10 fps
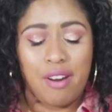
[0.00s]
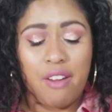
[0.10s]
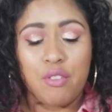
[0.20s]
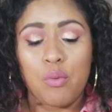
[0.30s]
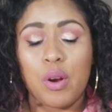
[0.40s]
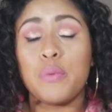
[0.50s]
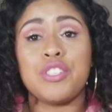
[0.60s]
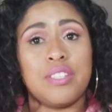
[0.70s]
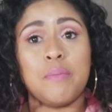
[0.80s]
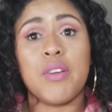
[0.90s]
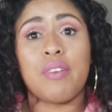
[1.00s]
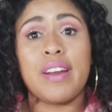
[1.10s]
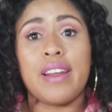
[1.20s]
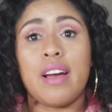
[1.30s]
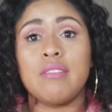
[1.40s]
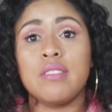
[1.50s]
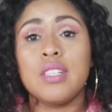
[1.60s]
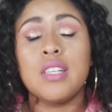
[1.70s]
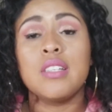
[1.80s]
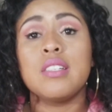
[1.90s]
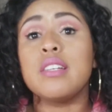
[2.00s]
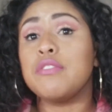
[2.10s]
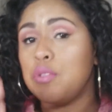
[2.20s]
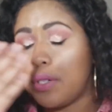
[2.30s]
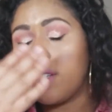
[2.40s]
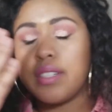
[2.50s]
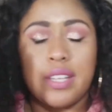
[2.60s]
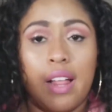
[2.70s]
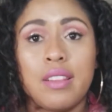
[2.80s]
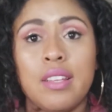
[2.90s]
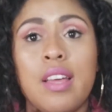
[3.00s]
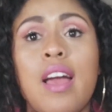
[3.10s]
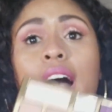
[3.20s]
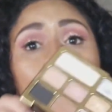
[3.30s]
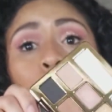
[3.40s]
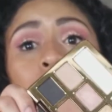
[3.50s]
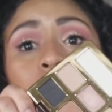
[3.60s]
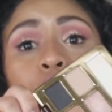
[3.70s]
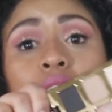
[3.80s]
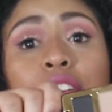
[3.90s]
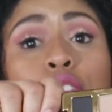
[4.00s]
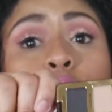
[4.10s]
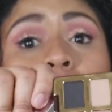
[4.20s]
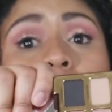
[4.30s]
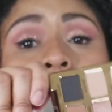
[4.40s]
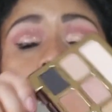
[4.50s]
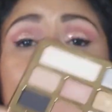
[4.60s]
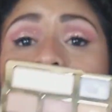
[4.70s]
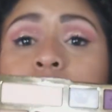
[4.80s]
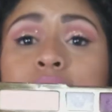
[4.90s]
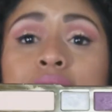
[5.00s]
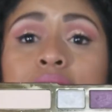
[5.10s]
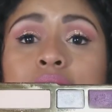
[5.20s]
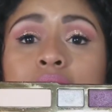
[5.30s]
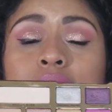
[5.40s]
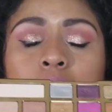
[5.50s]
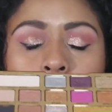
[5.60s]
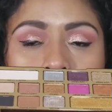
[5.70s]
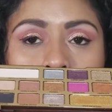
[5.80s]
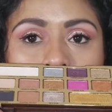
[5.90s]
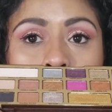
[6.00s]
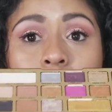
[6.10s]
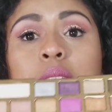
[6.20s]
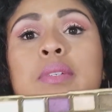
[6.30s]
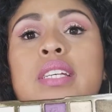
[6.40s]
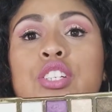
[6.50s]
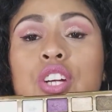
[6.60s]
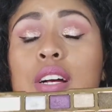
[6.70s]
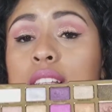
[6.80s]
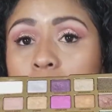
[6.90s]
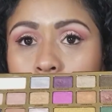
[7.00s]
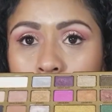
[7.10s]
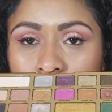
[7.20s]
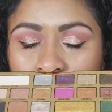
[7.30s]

everywhere, which is me right now, if you couldn't tell. I want glitter everywhere, and this is, and it smells like chocolate.